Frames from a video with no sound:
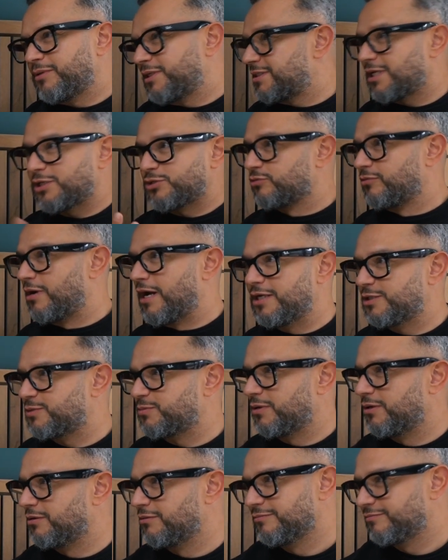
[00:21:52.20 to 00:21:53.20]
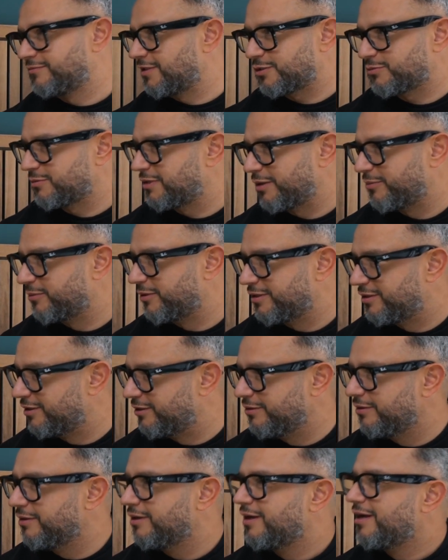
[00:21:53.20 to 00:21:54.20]
Because that's all right as well. That's what they want to
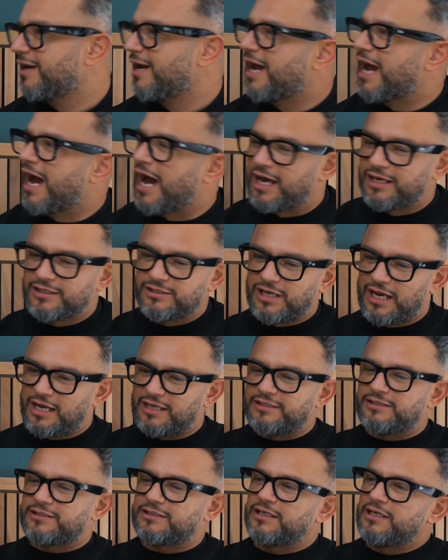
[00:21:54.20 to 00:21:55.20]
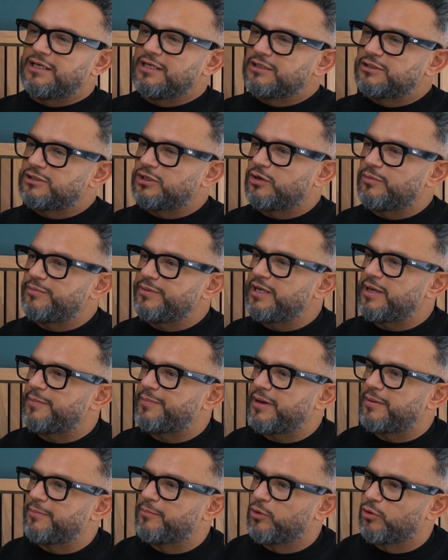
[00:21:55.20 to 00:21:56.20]
do. And tell me a
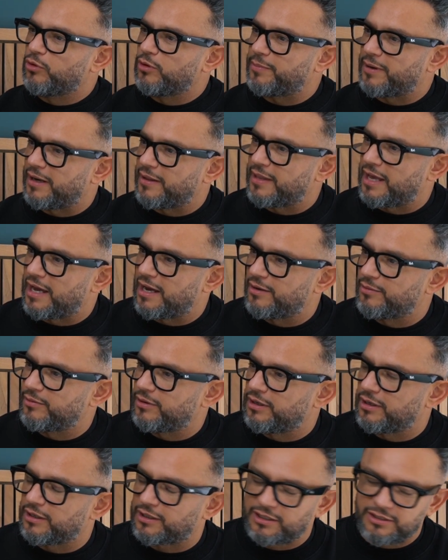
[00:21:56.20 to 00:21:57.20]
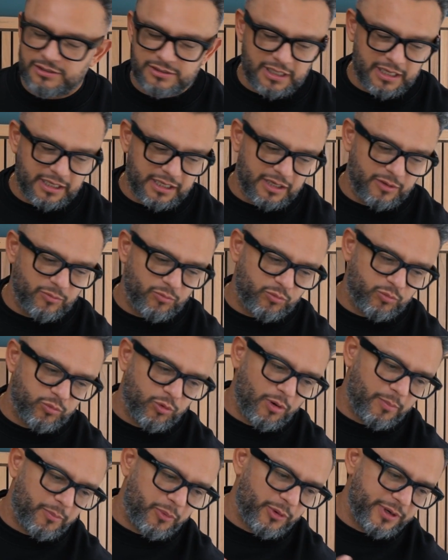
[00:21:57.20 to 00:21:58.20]
bit more about that. Because like, at
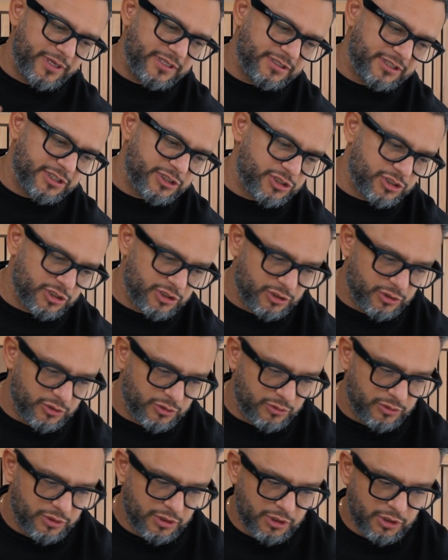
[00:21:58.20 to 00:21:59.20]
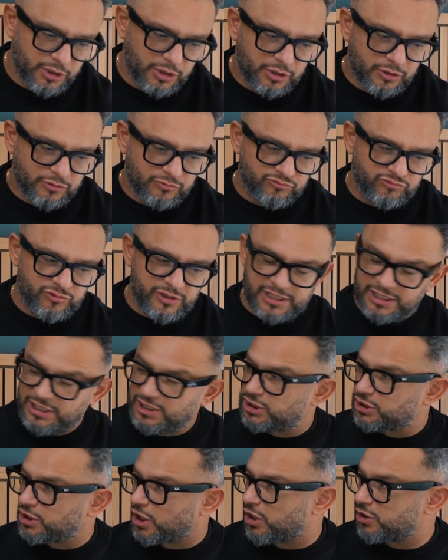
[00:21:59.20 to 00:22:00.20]
what point did you really
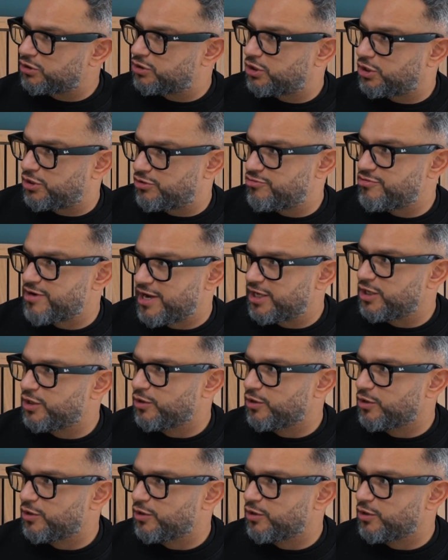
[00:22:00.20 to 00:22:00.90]
start to create